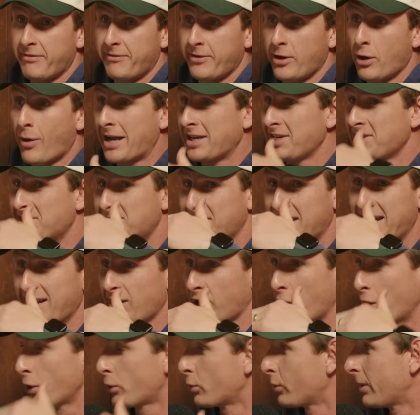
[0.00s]
VFL, and you see at
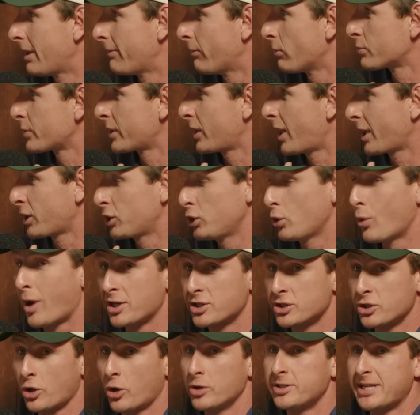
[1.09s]
local levels where like, you are
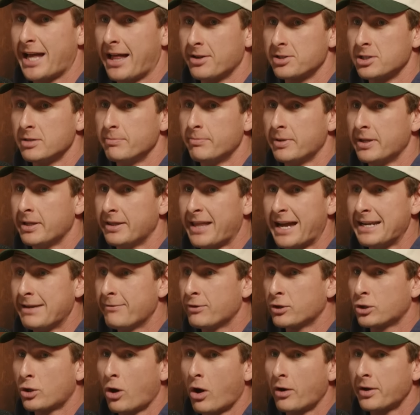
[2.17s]
so talented, but they
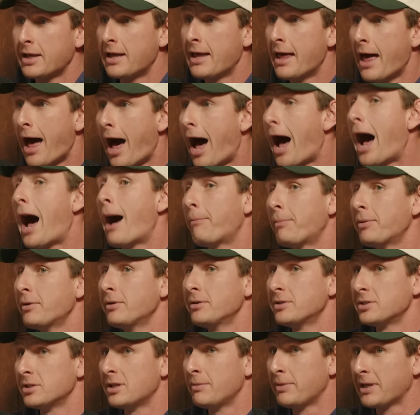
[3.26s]
never got up
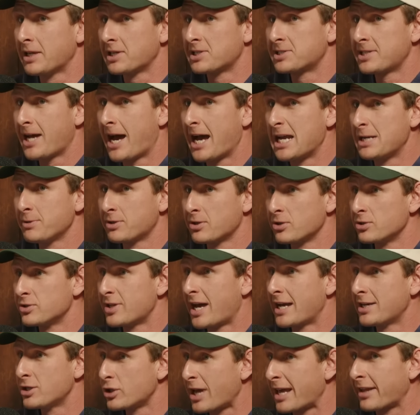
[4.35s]
to the bigger stage because
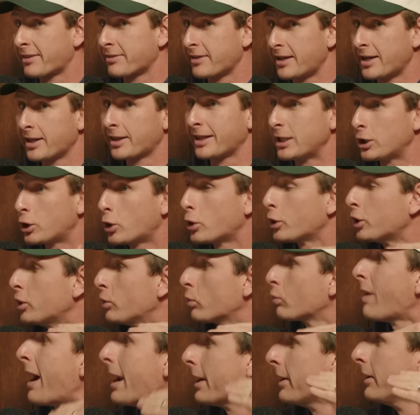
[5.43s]
they just athletically
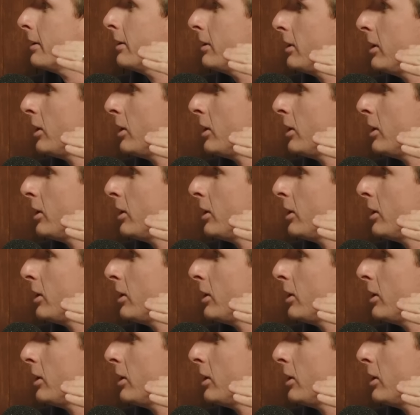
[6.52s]
couldn't run